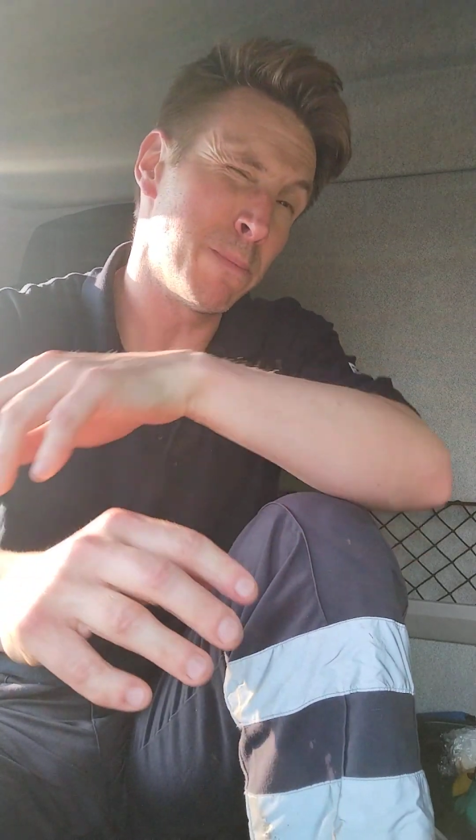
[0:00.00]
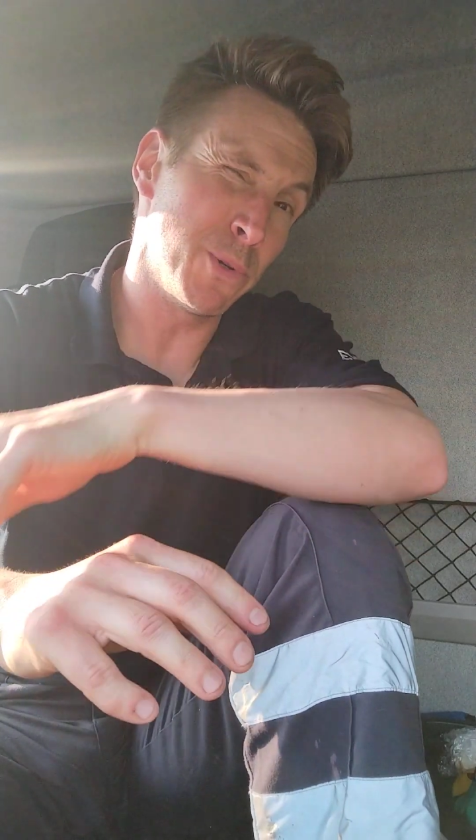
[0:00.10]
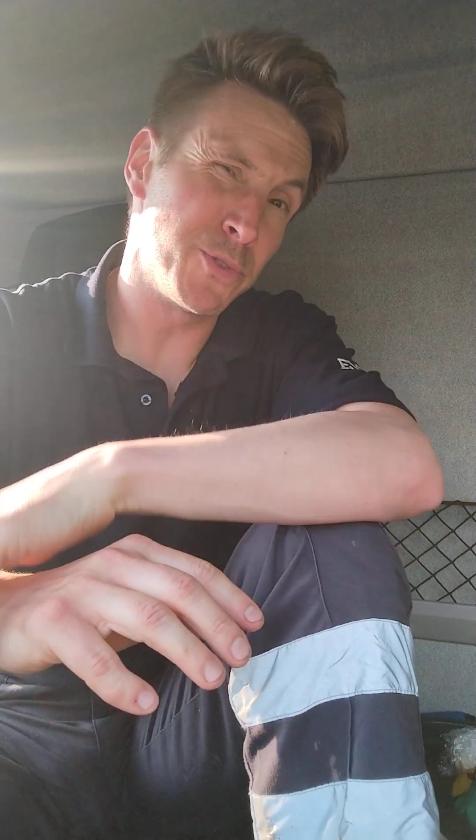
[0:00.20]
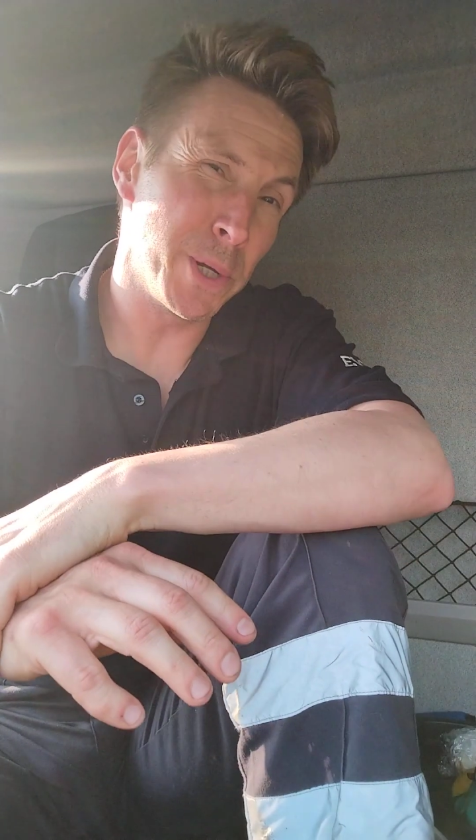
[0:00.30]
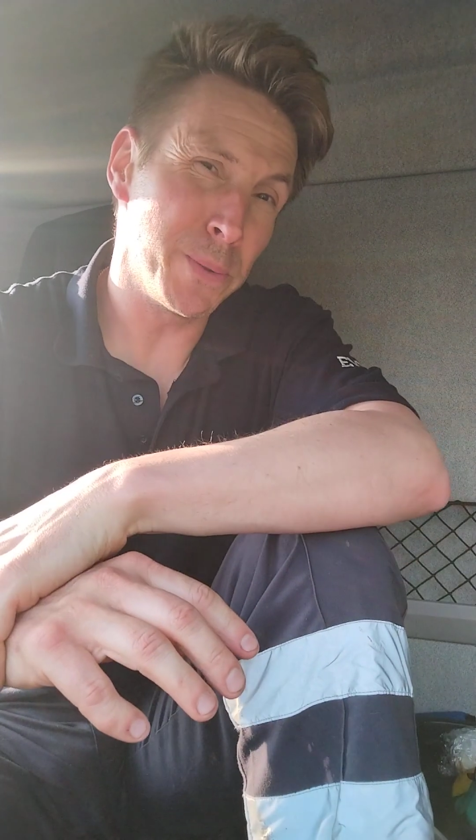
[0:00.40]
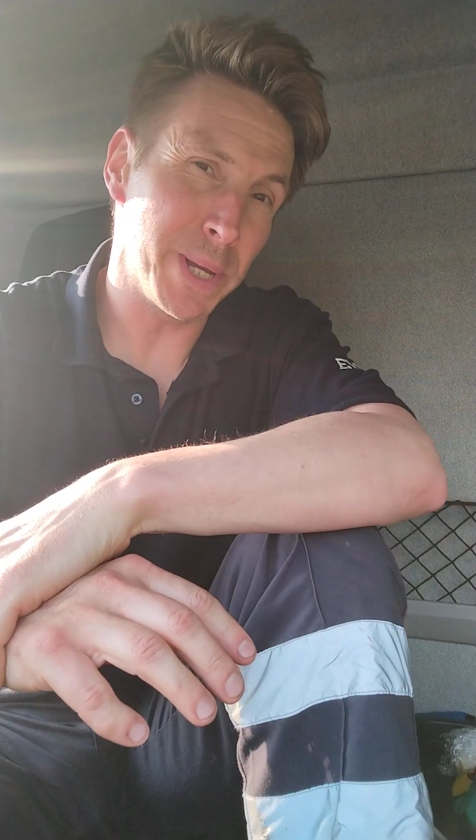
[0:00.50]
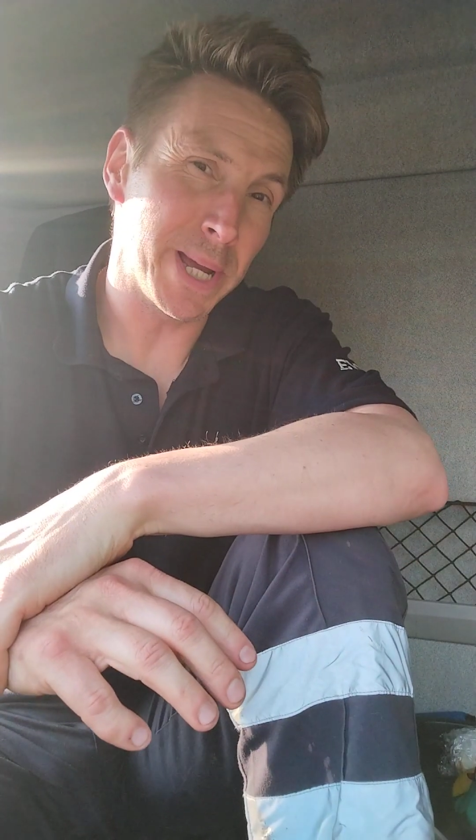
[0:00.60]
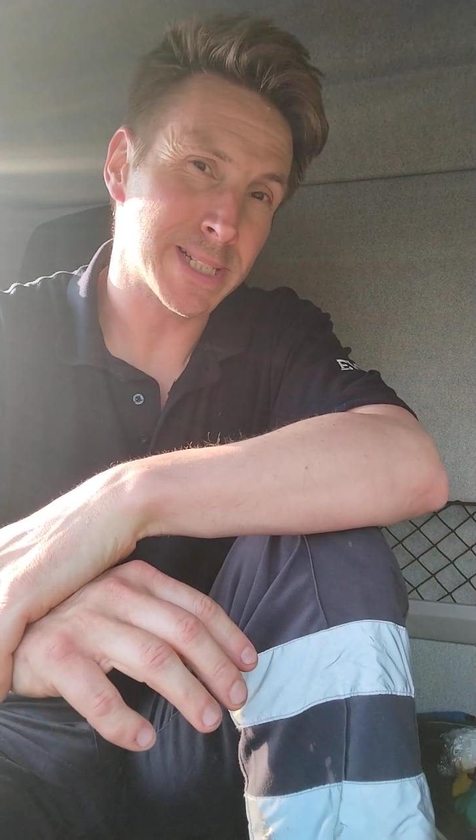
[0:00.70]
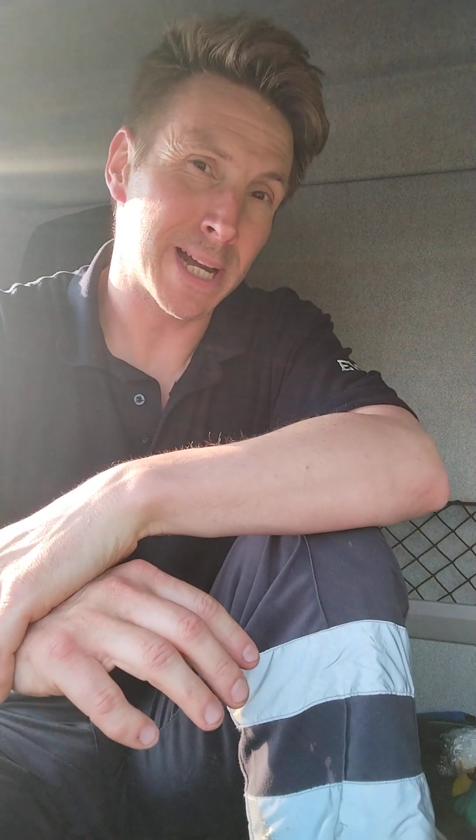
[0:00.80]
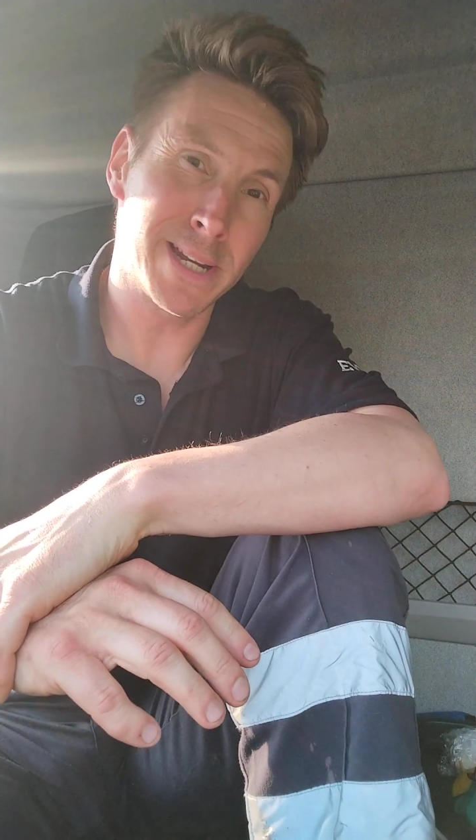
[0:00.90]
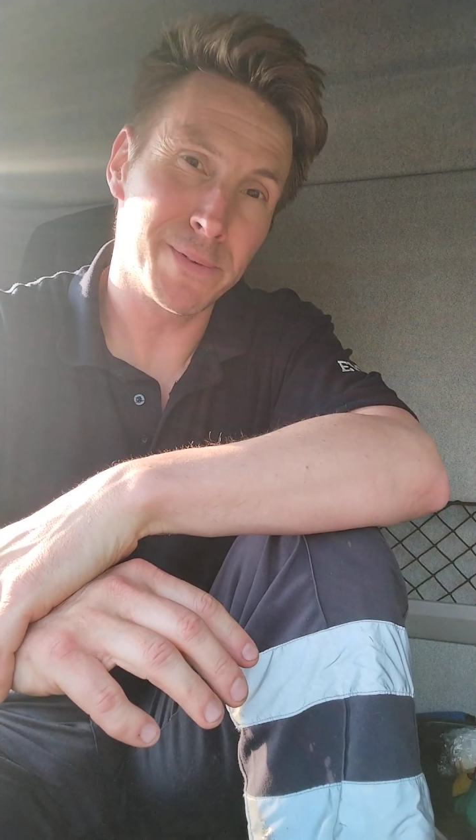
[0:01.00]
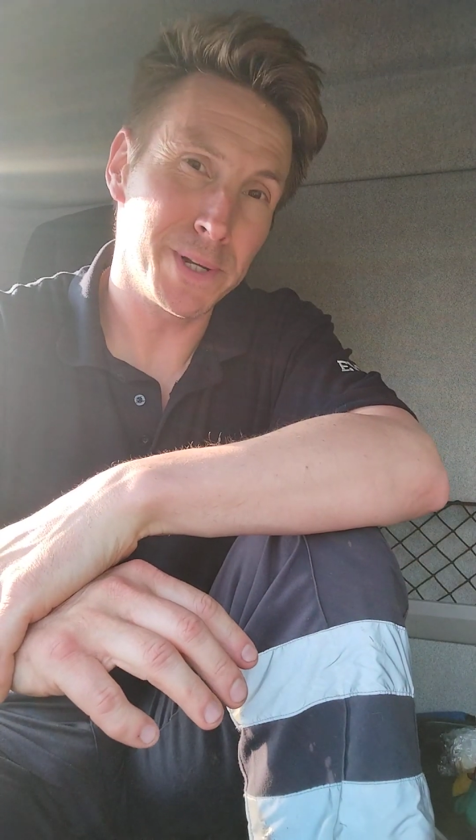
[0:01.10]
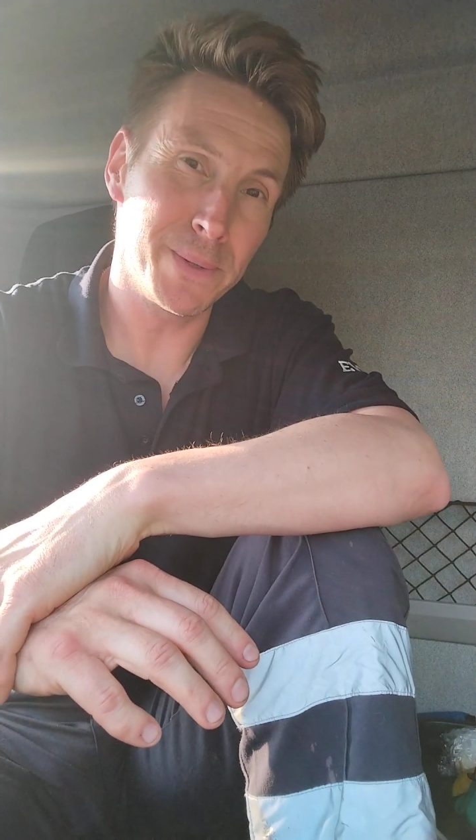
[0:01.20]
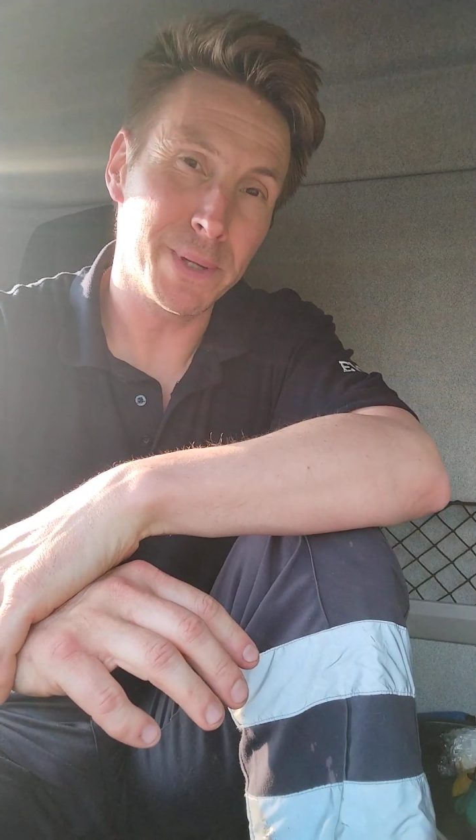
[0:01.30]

do this, I never knew this,